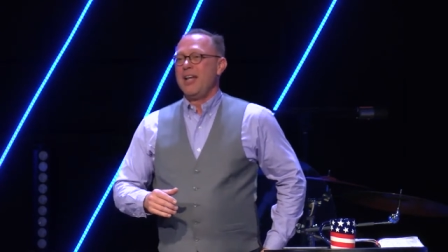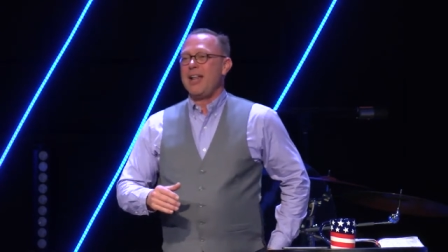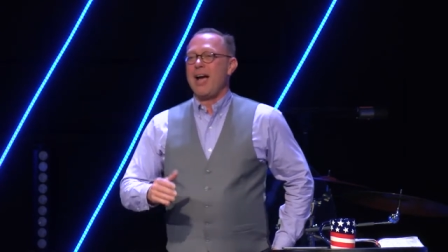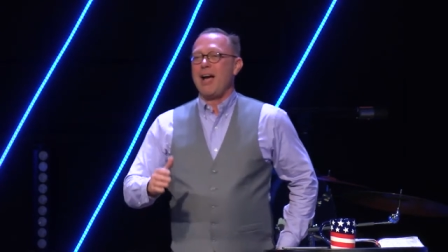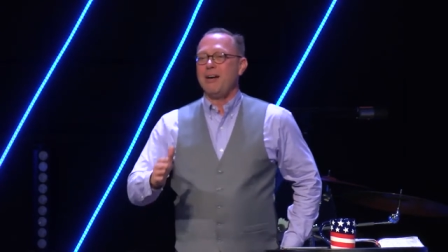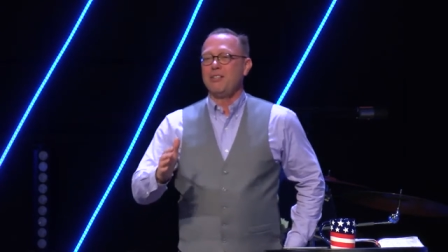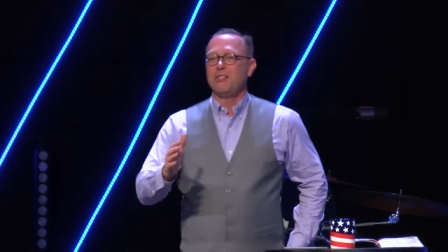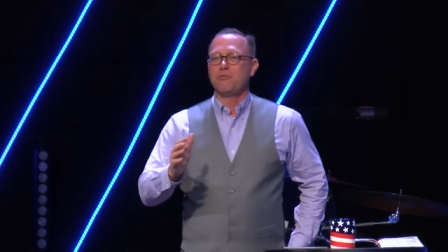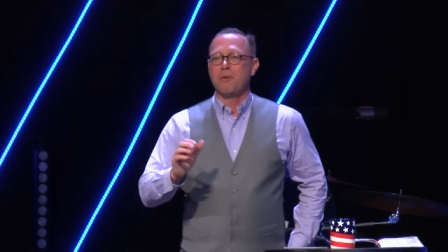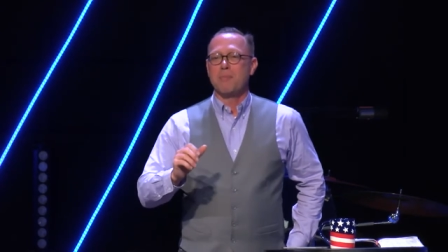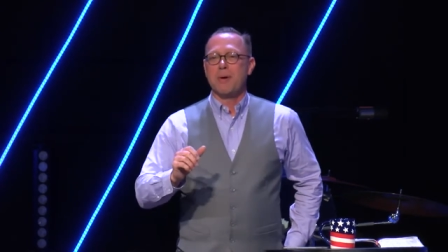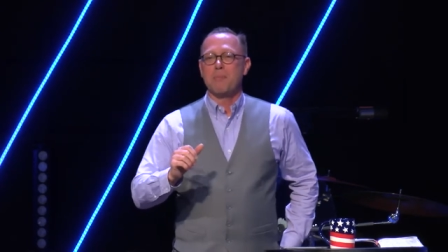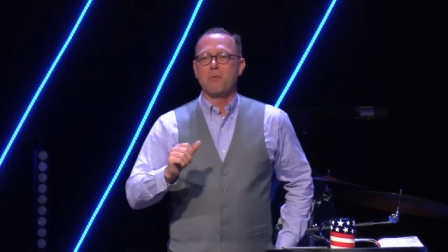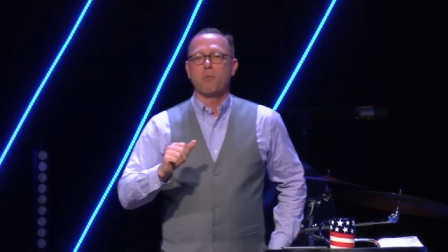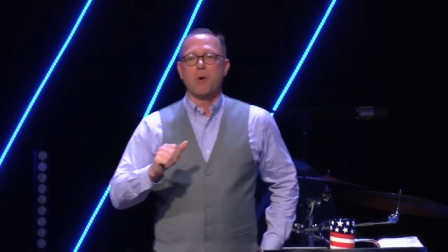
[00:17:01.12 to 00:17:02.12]
I just
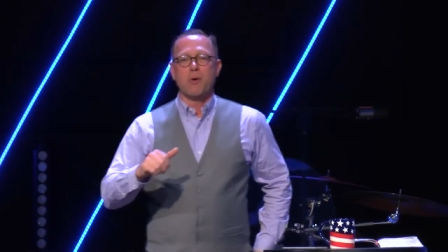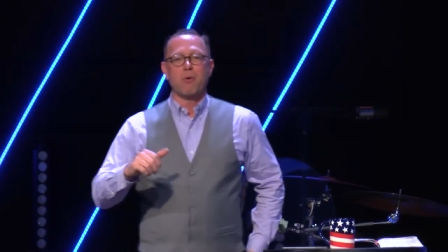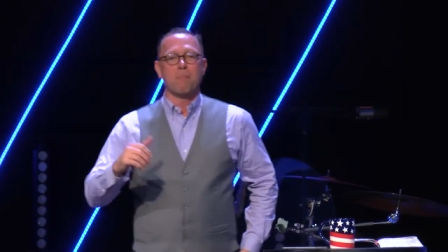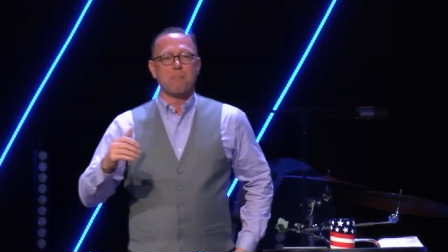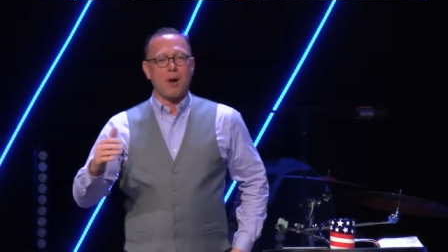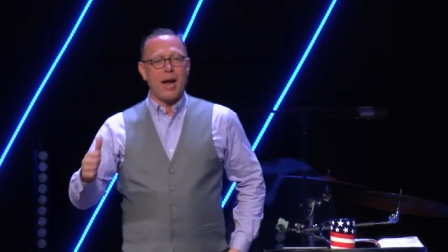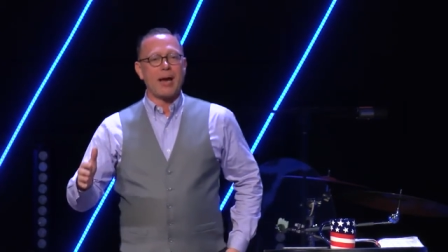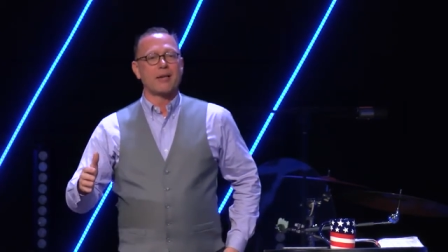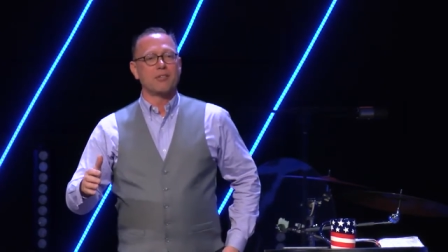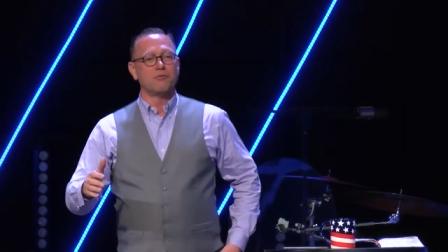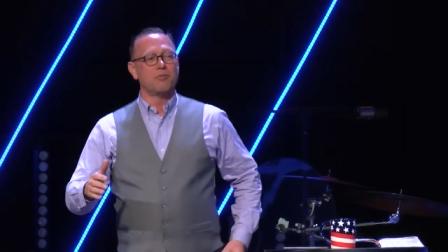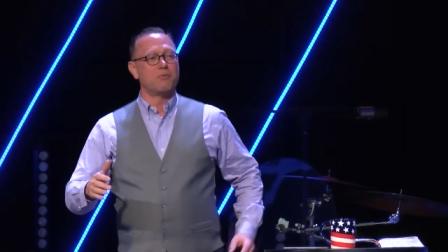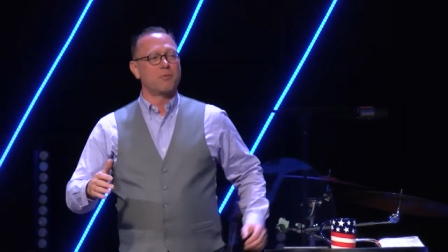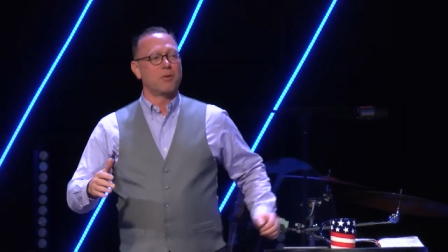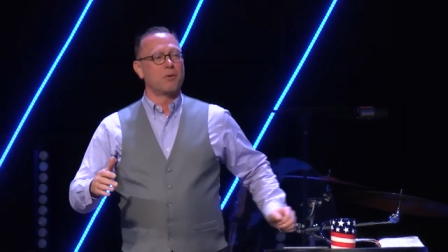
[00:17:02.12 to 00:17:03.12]
remember we were
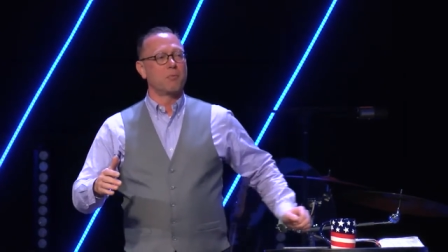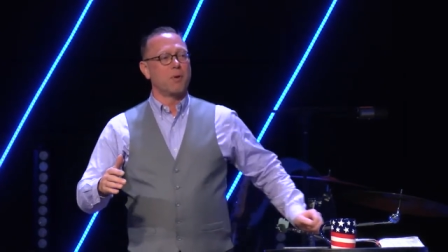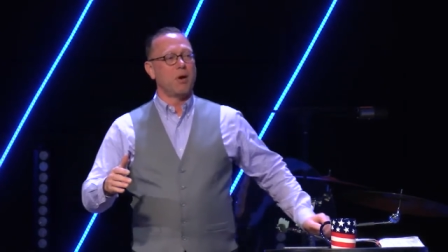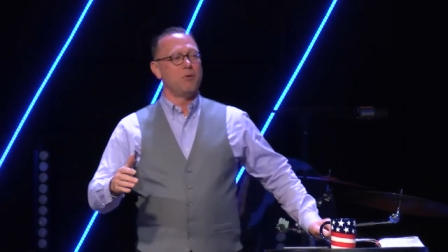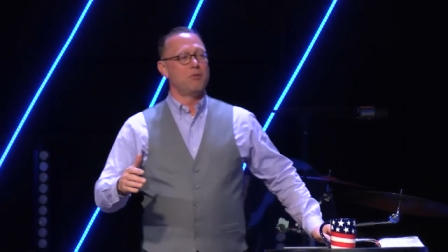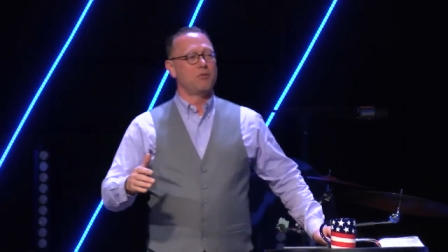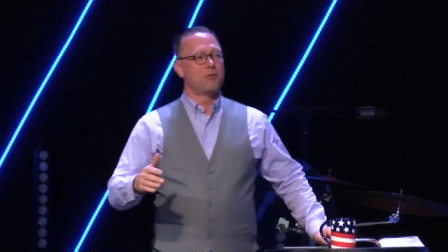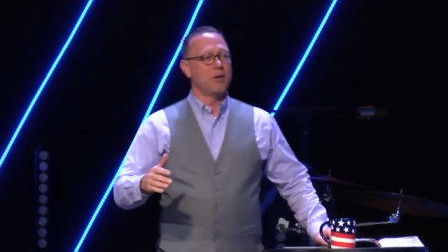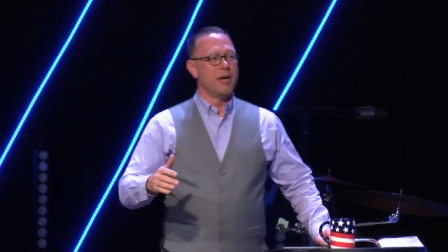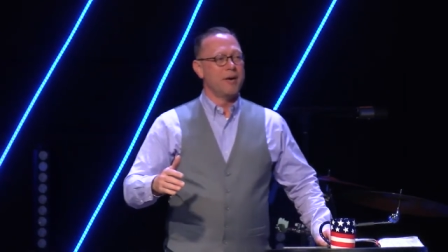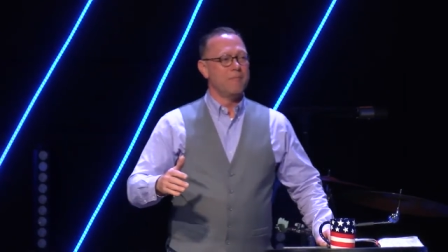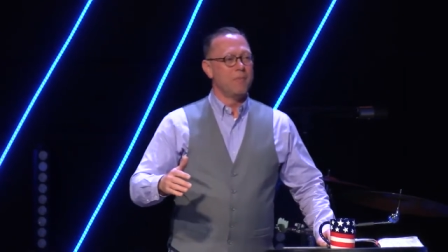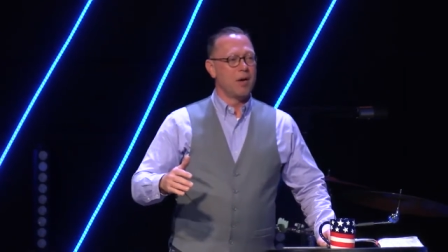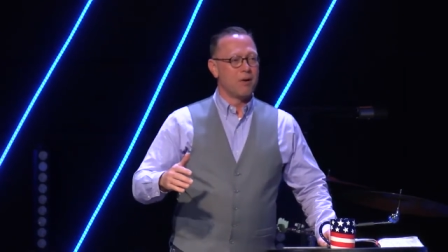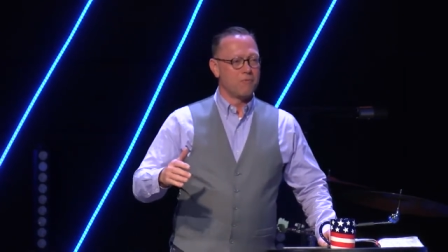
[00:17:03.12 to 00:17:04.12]
practicing for the road trip
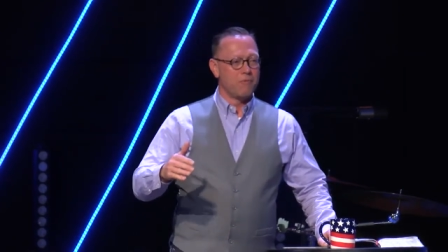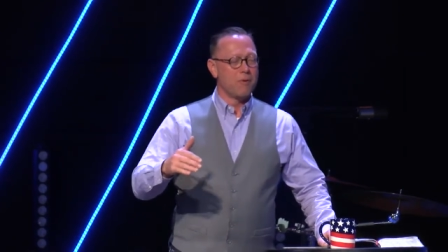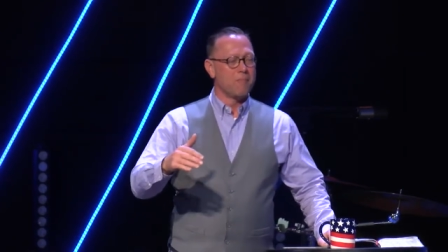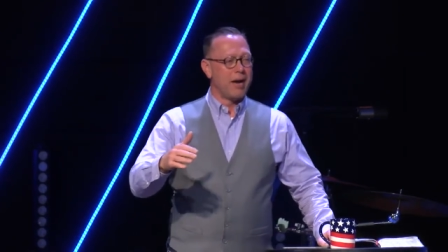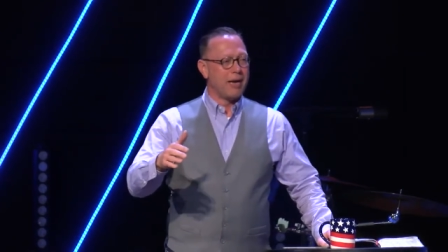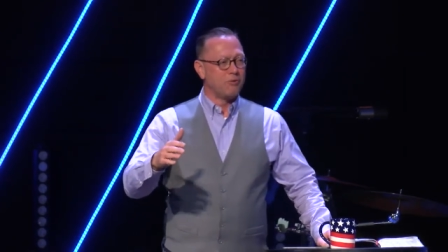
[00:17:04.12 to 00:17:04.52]
or for my